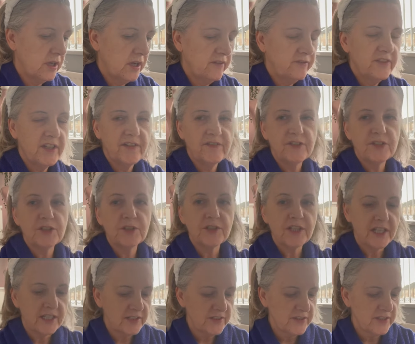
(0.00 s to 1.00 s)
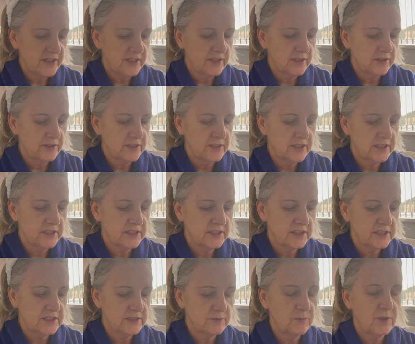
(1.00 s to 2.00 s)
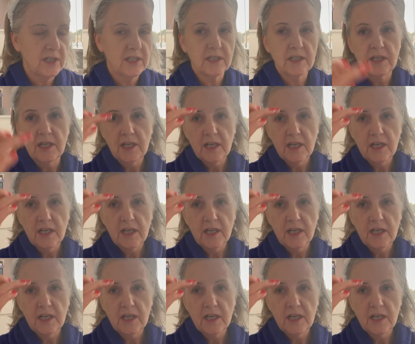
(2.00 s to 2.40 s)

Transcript: I've never done anything like this. Well,